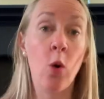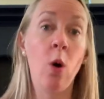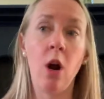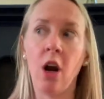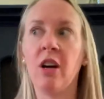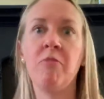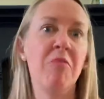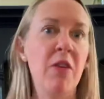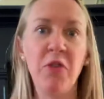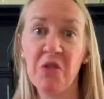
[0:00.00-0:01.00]
or
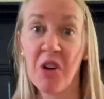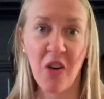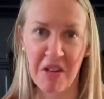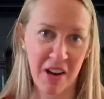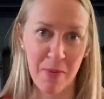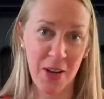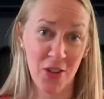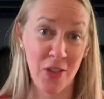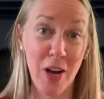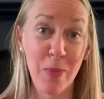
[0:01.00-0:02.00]
if you know an
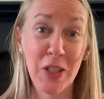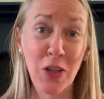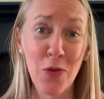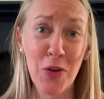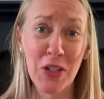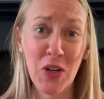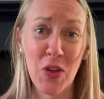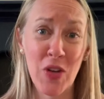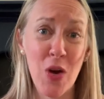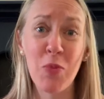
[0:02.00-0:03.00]
occupational therapist or a physical
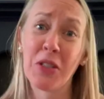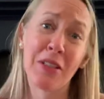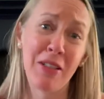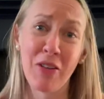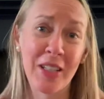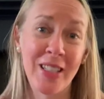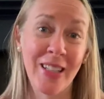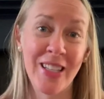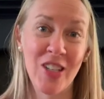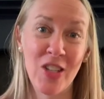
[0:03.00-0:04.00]
therapist, you can start
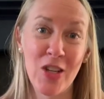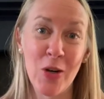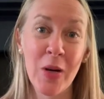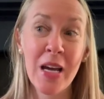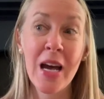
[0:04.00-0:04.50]
there too.